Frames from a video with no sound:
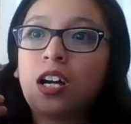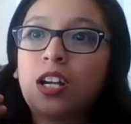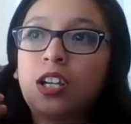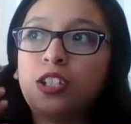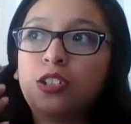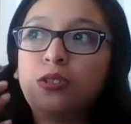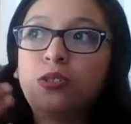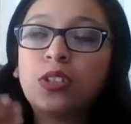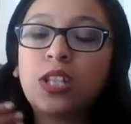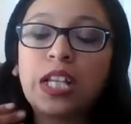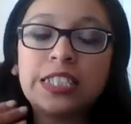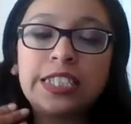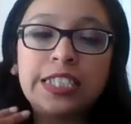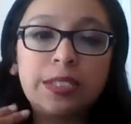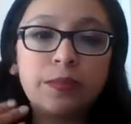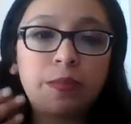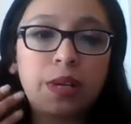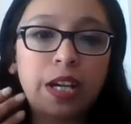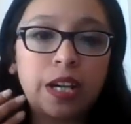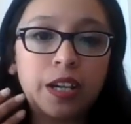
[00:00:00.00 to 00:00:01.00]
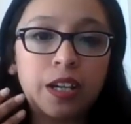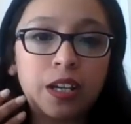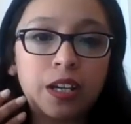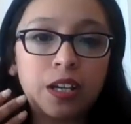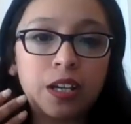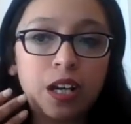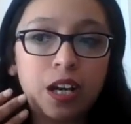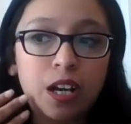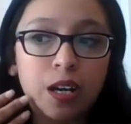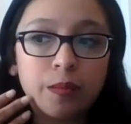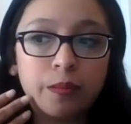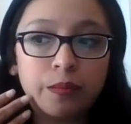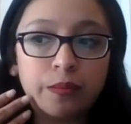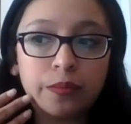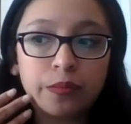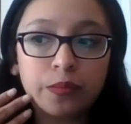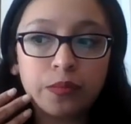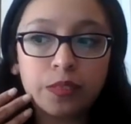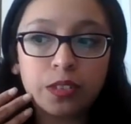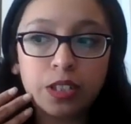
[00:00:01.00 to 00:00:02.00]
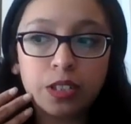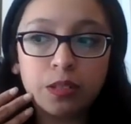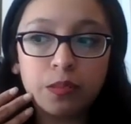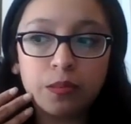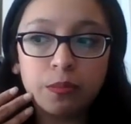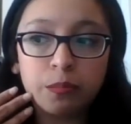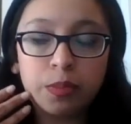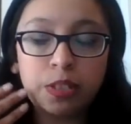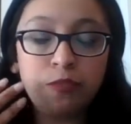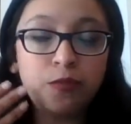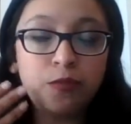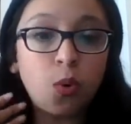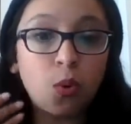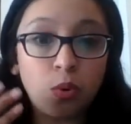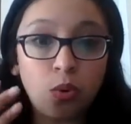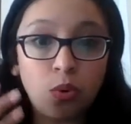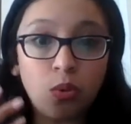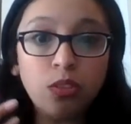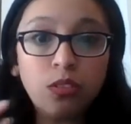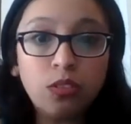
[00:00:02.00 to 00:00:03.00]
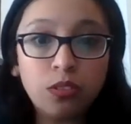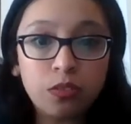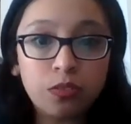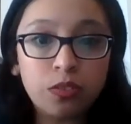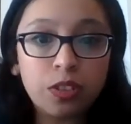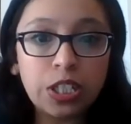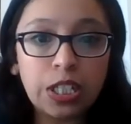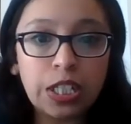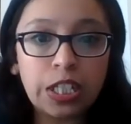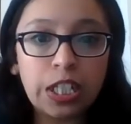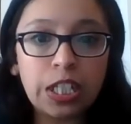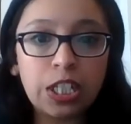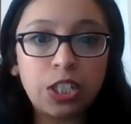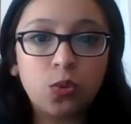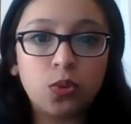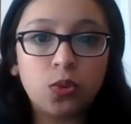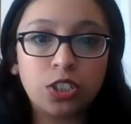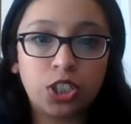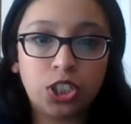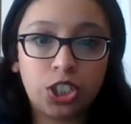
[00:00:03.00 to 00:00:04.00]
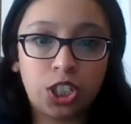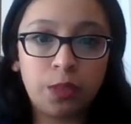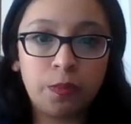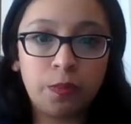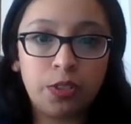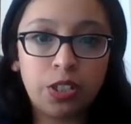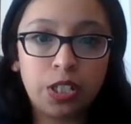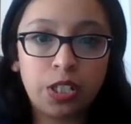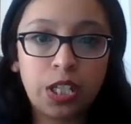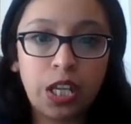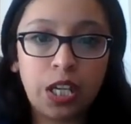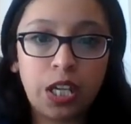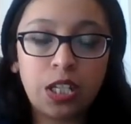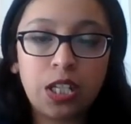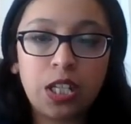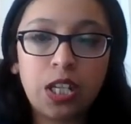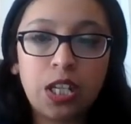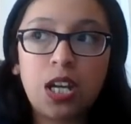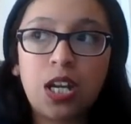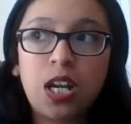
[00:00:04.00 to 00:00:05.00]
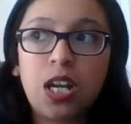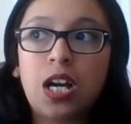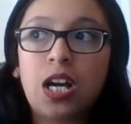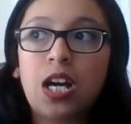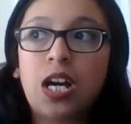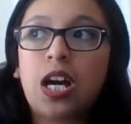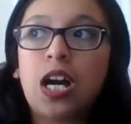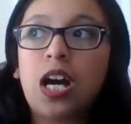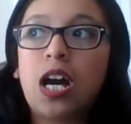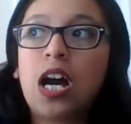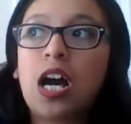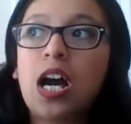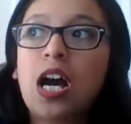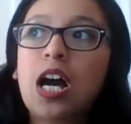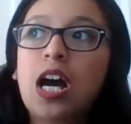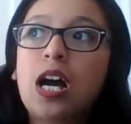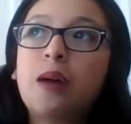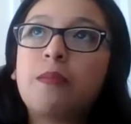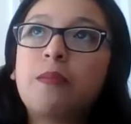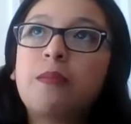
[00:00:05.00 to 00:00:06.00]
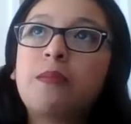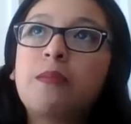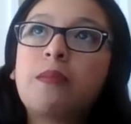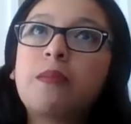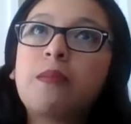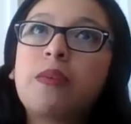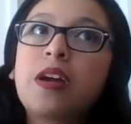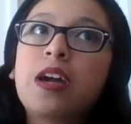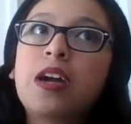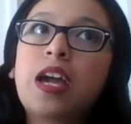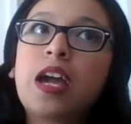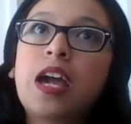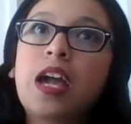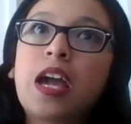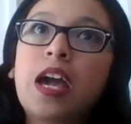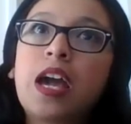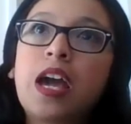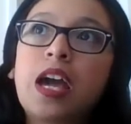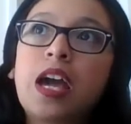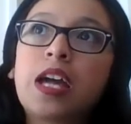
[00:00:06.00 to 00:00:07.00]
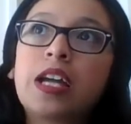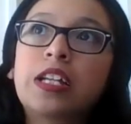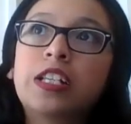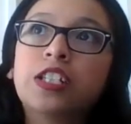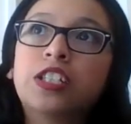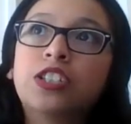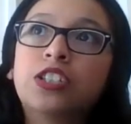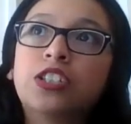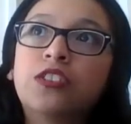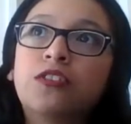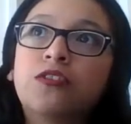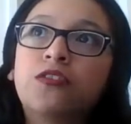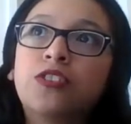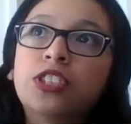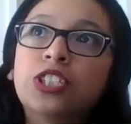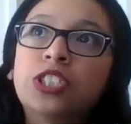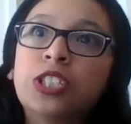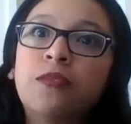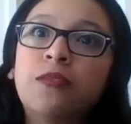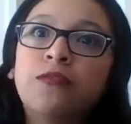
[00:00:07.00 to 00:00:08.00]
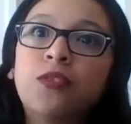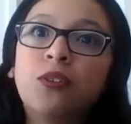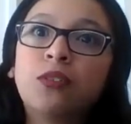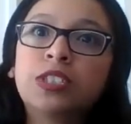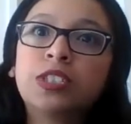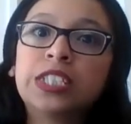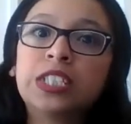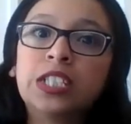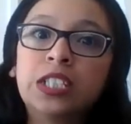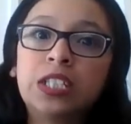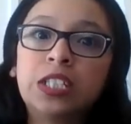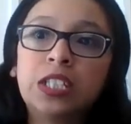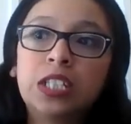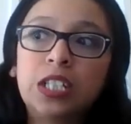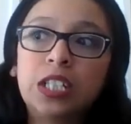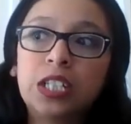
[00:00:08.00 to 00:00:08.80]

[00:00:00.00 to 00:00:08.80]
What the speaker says: utilizing my being vocal in order to communicate. Um, and for some folks in